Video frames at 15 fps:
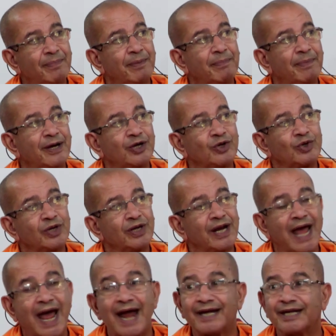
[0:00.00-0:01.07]
a particular
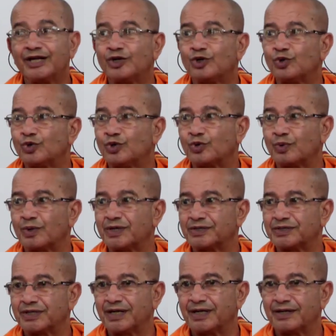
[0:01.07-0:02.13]
attitude towards
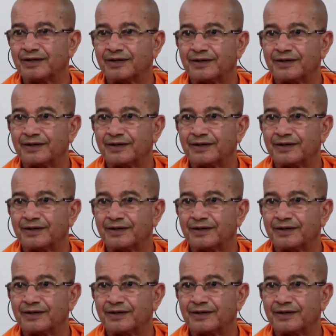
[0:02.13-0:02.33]
it.